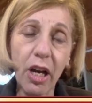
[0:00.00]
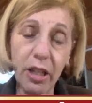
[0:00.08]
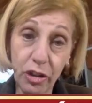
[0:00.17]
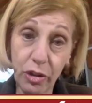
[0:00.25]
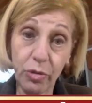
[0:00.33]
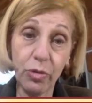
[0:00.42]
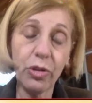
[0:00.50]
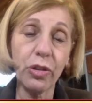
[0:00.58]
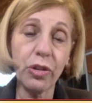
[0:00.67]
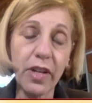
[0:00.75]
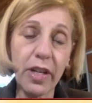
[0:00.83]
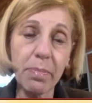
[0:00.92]
to
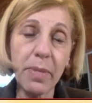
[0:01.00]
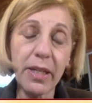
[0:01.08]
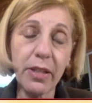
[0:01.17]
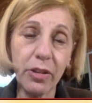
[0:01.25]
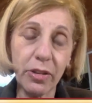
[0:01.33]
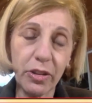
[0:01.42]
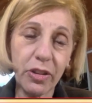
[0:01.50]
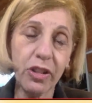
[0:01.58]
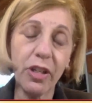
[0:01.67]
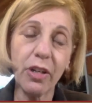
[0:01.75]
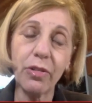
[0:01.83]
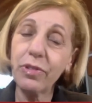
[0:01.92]
serving meals,